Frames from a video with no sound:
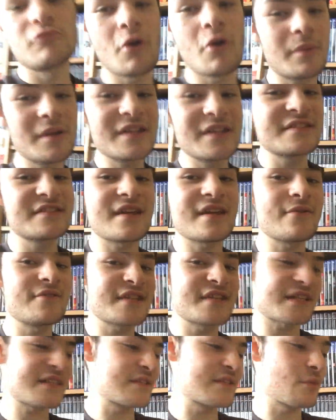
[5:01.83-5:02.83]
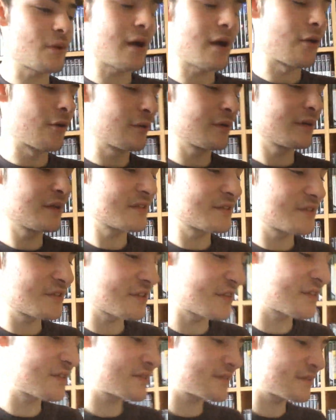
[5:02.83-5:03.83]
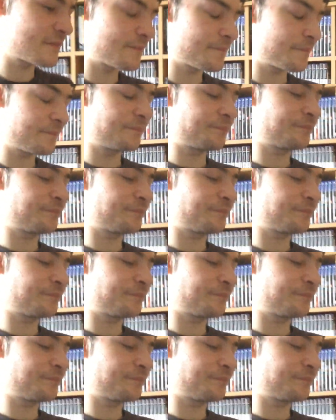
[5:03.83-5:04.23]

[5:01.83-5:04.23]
probably the Series X as well. It's just,